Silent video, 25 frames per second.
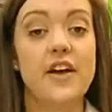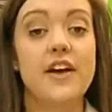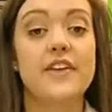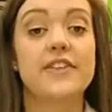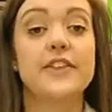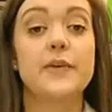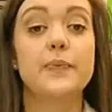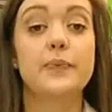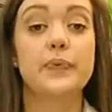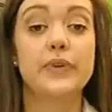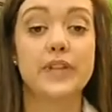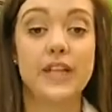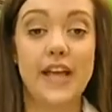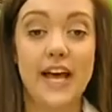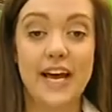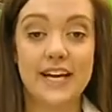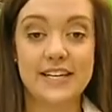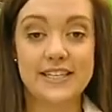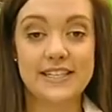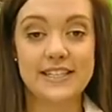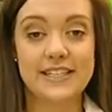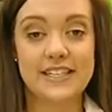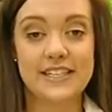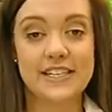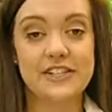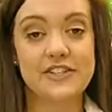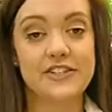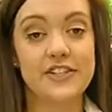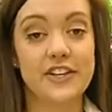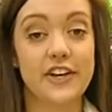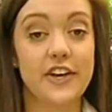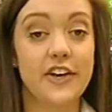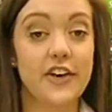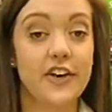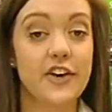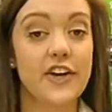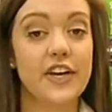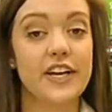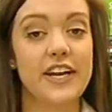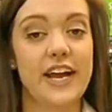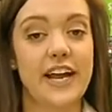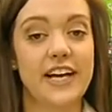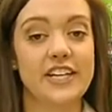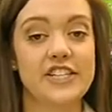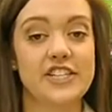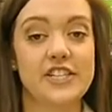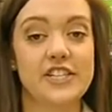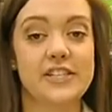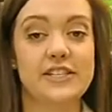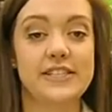The plus in secure
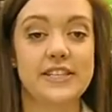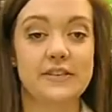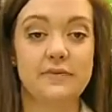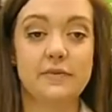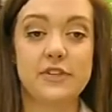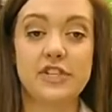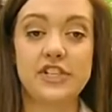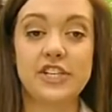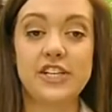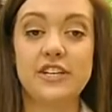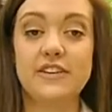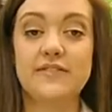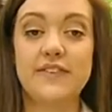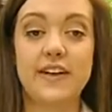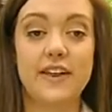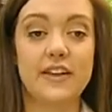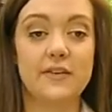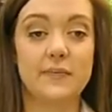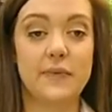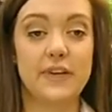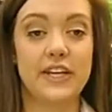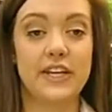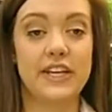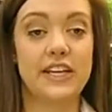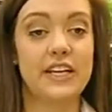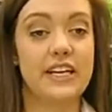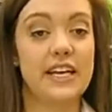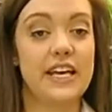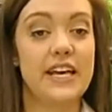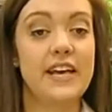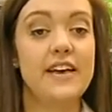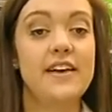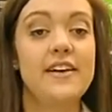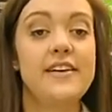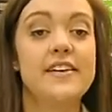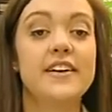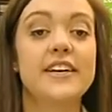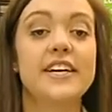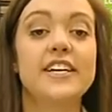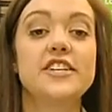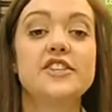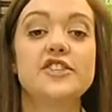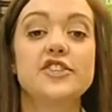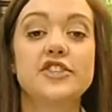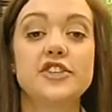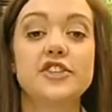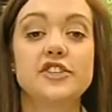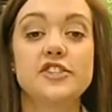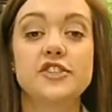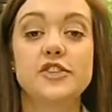connections and machine availability
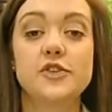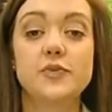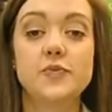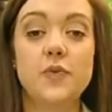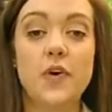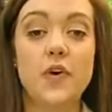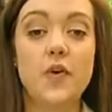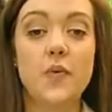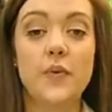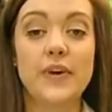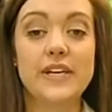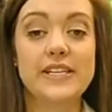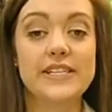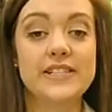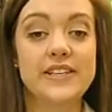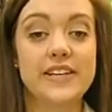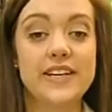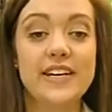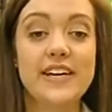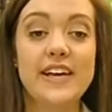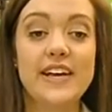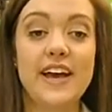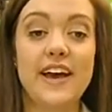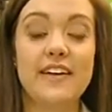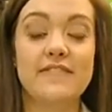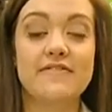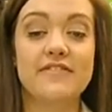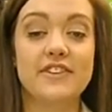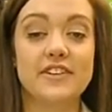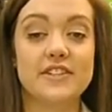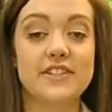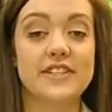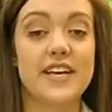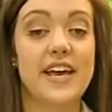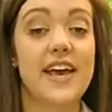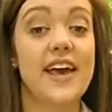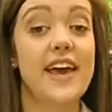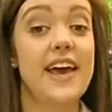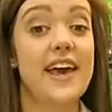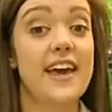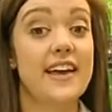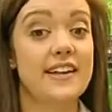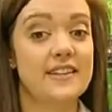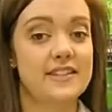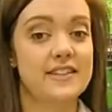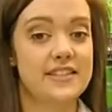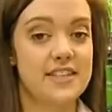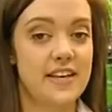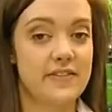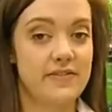ensures you won't waste any efforts
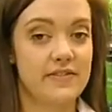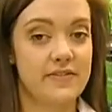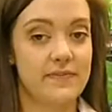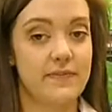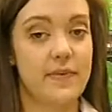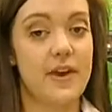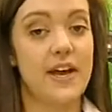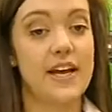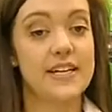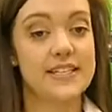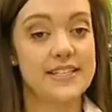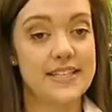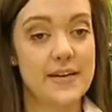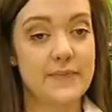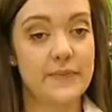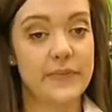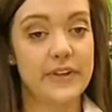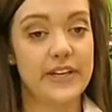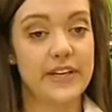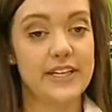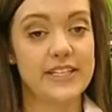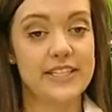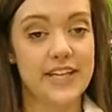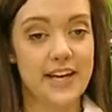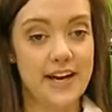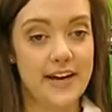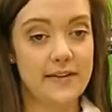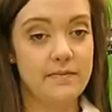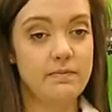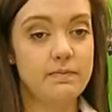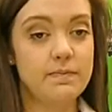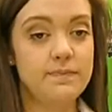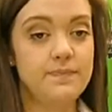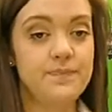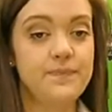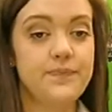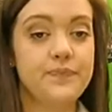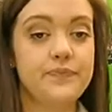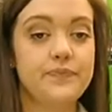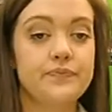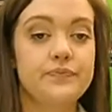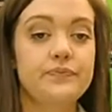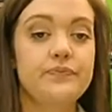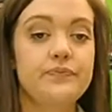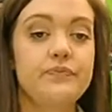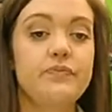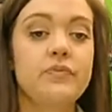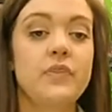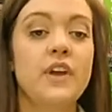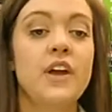and save assembly time.
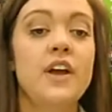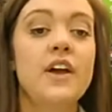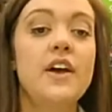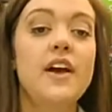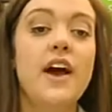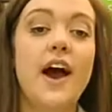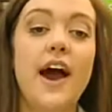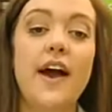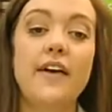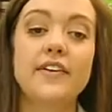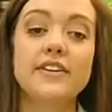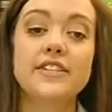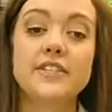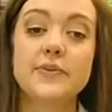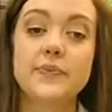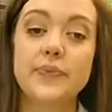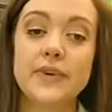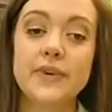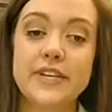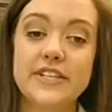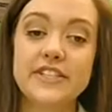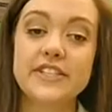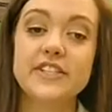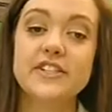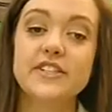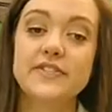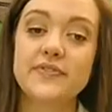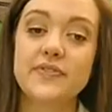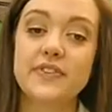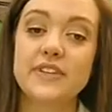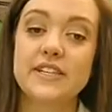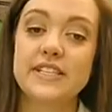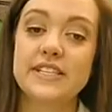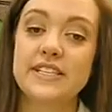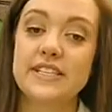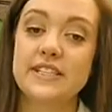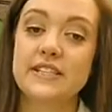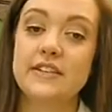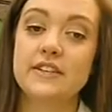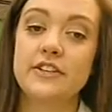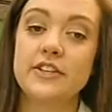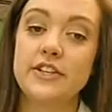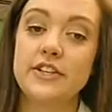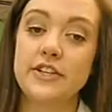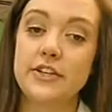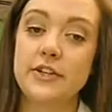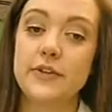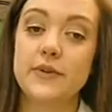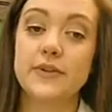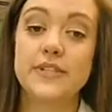Our suppressors for the
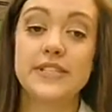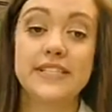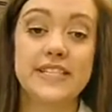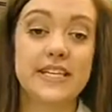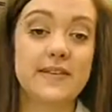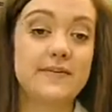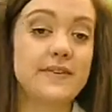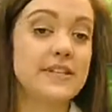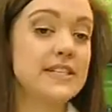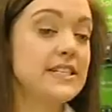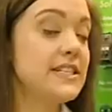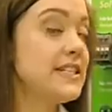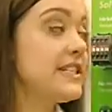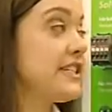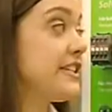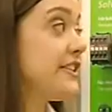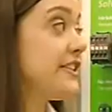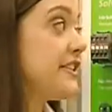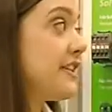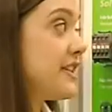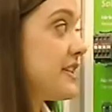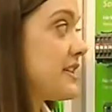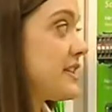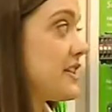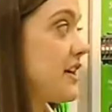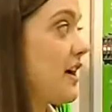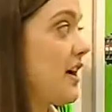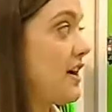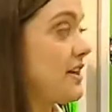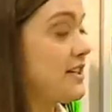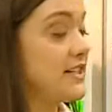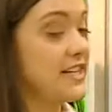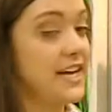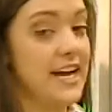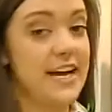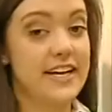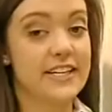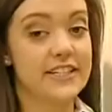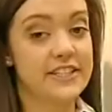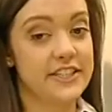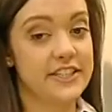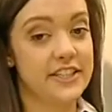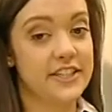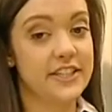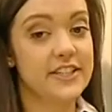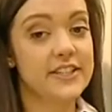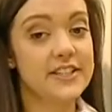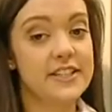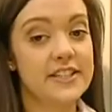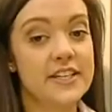new Siemens series
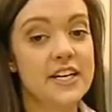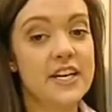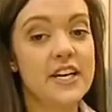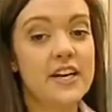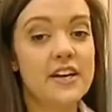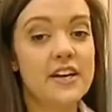contactors